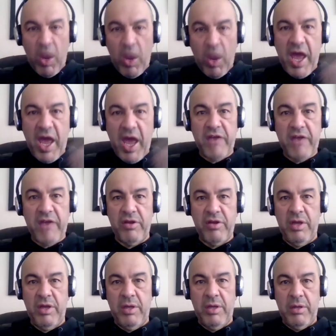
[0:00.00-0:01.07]
ahead.
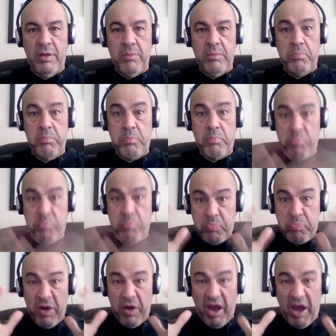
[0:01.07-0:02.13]

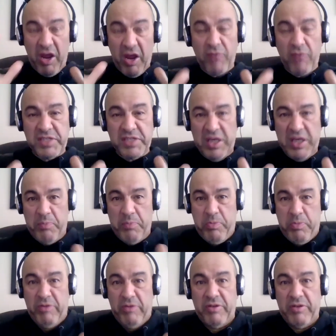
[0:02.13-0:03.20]
But I obviously had
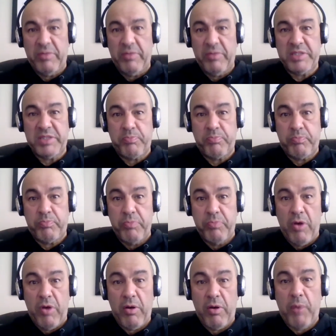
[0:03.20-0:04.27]
built up this
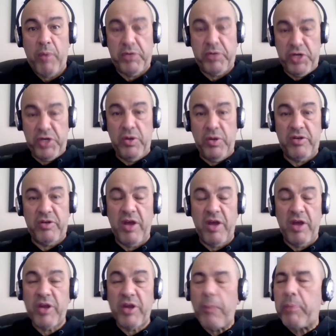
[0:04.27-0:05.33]
opportunity,
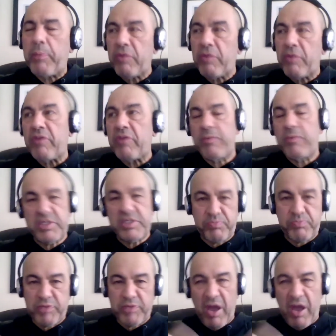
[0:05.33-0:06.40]
built up this
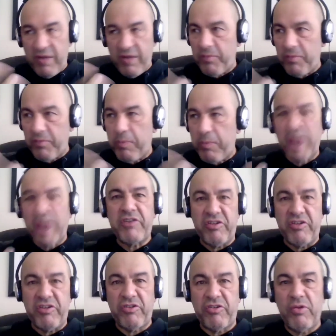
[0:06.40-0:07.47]
kind of ability
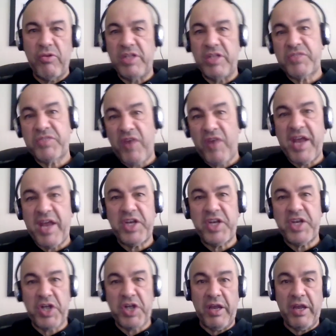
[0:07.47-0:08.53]
to do this
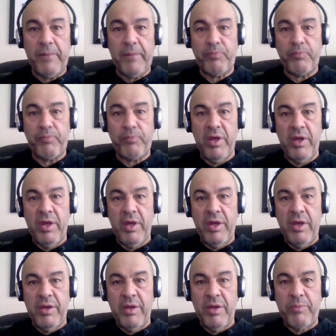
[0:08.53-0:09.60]
financially
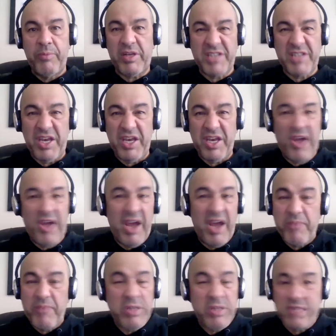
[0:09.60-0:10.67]
because I
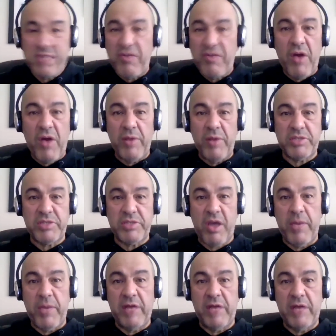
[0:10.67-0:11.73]
must have known it was
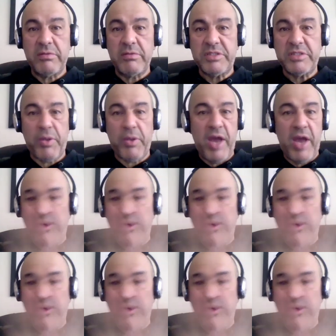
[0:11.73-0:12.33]
coming. So I ended